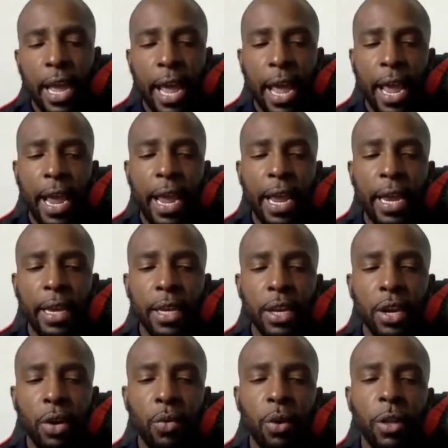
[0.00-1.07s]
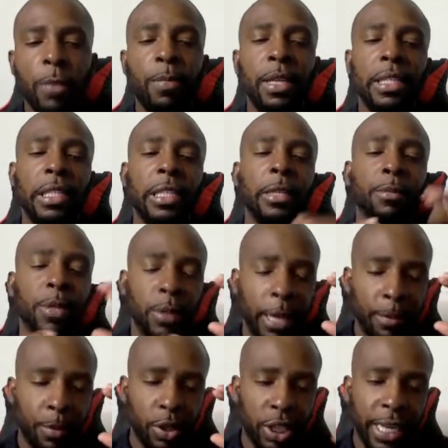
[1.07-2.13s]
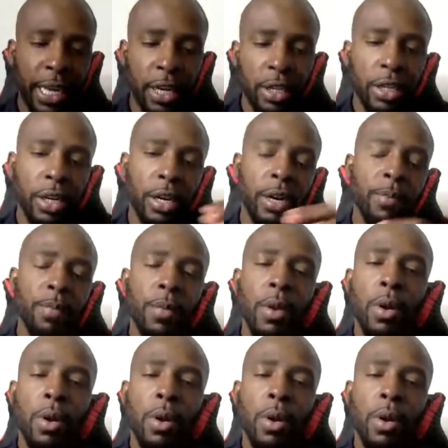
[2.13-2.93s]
And, one of the businesses in particular